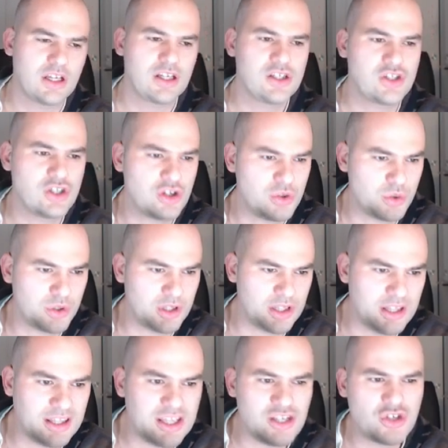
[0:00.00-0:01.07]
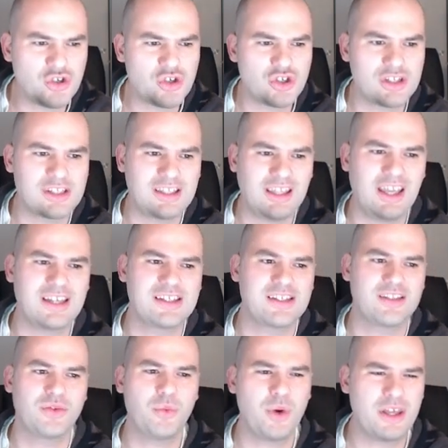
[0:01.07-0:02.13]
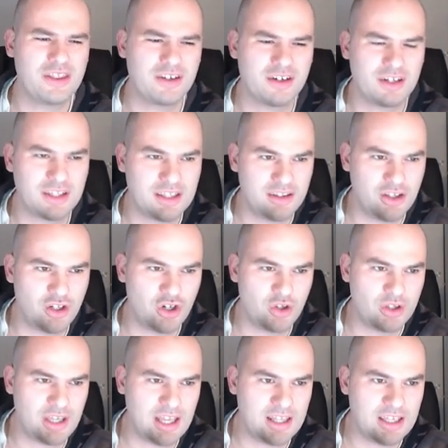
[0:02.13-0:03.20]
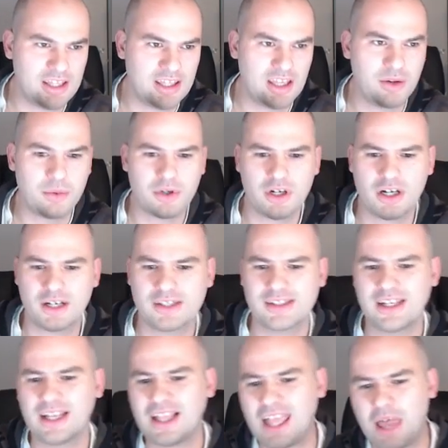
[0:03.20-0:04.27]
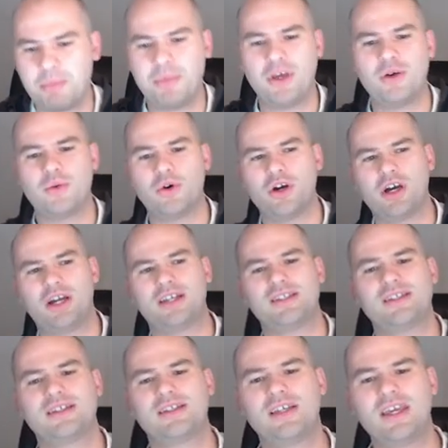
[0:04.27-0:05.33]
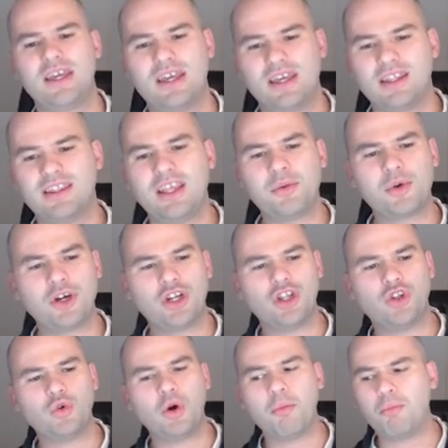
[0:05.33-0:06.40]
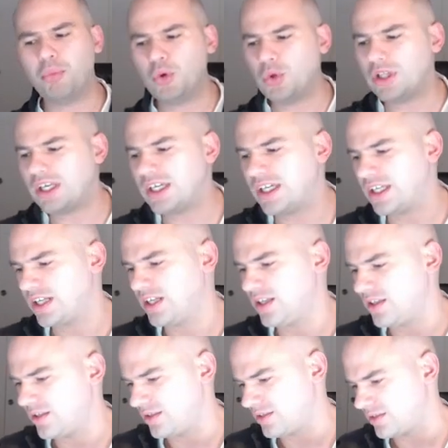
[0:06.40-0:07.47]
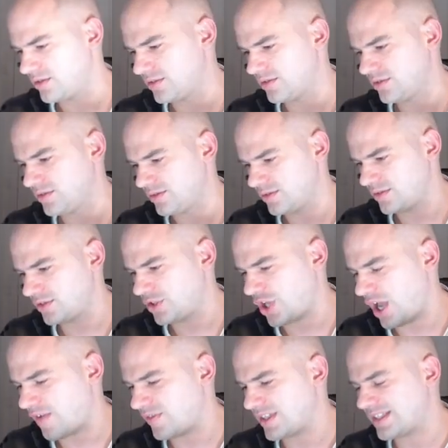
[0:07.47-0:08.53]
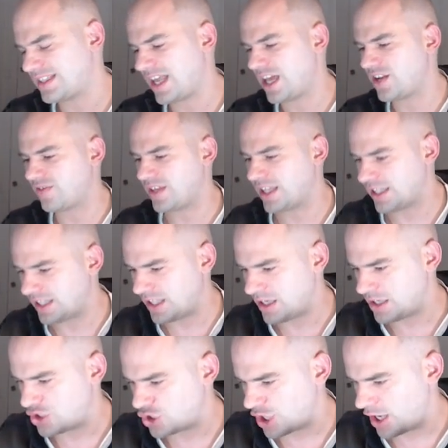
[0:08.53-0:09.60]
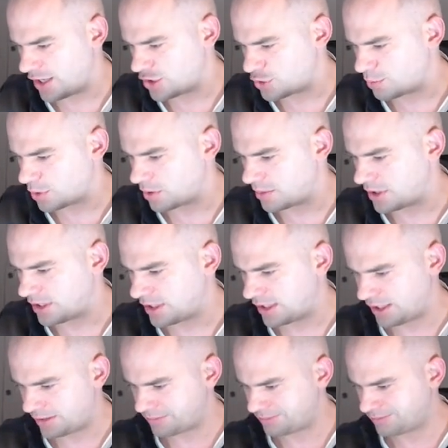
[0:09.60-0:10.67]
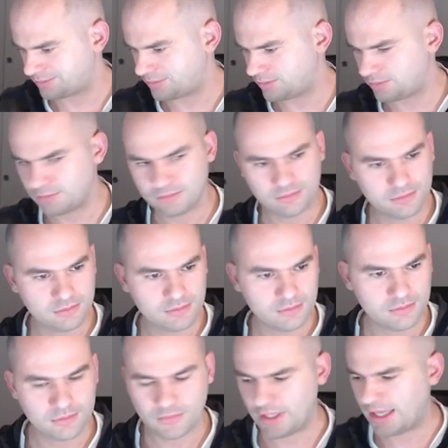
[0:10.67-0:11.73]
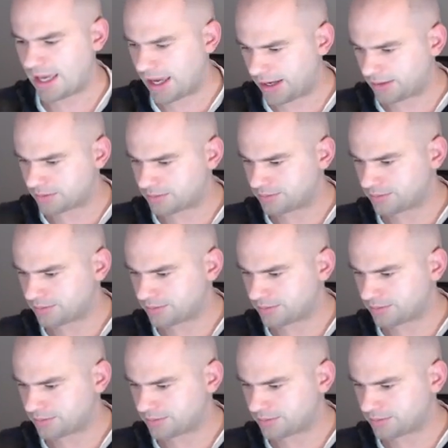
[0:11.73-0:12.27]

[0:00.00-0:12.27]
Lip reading: So this should just test whether, you know, the LED works, the clapping works. Then we're gonna do a Boolean to have the state of the LED change permanently. Okay.